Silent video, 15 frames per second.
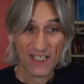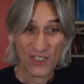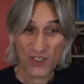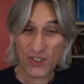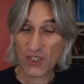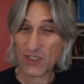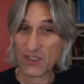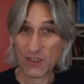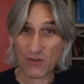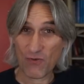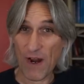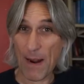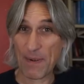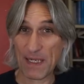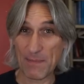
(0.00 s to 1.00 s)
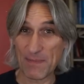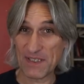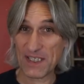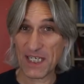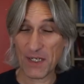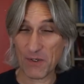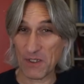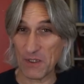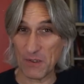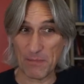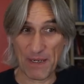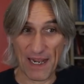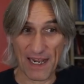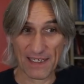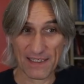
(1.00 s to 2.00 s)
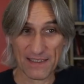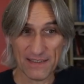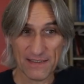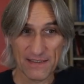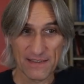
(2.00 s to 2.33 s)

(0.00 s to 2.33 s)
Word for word: just grabbing material back,